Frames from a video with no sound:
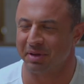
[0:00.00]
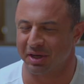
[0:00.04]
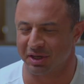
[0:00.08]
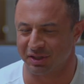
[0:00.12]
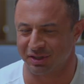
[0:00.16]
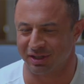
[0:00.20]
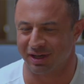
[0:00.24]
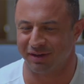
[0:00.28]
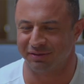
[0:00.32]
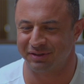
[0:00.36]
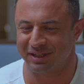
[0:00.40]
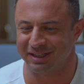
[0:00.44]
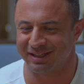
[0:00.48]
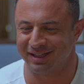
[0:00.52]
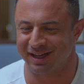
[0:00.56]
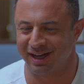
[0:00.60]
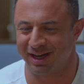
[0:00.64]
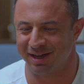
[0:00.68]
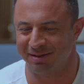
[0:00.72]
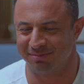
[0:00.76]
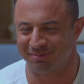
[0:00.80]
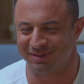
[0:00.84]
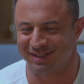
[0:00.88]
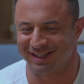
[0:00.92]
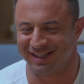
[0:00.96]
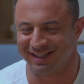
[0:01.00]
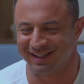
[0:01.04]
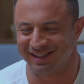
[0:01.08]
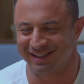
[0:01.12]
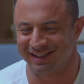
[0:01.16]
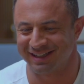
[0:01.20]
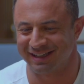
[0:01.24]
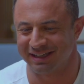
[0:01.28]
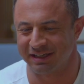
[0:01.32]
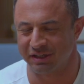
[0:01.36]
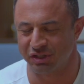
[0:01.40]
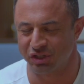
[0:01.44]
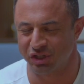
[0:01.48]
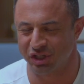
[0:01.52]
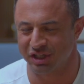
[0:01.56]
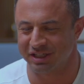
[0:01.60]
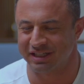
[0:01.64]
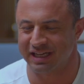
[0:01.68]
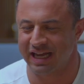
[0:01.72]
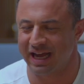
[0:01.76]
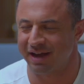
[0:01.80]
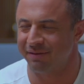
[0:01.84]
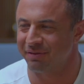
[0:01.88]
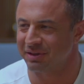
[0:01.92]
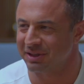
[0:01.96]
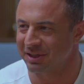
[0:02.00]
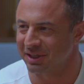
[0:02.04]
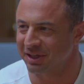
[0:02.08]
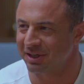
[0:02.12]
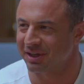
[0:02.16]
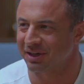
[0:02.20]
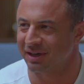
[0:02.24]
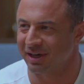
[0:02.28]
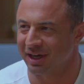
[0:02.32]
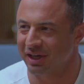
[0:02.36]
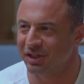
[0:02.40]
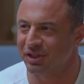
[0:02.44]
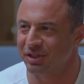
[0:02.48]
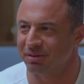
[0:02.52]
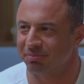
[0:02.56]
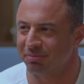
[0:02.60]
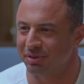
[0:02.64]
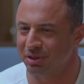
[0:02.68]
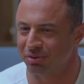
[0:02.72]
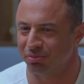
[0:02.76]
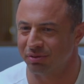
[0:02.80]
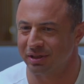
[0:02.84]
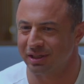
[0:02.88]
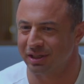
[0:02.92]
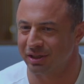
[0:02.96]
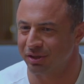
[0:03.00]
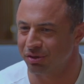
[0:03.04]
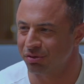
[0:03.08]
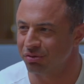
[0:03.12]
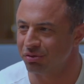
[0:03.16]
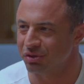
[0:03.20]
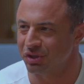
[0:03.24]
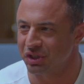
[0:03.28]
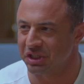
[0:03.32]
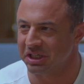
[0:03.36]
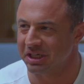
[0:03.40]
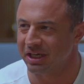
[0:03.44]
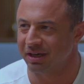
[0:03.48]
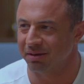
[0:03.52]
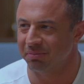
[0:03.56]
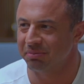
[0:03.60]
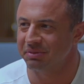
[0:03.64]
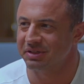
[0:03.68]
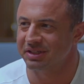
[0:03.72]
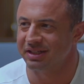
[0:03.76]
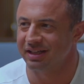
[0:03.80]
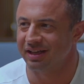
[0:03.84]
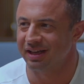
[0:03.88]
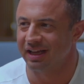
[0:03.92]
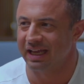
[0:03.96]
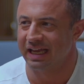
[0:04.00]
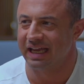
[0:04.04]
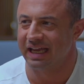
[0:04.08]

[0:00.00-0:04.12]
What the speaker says: Because oftentimes, like, just having the connection between the two GMs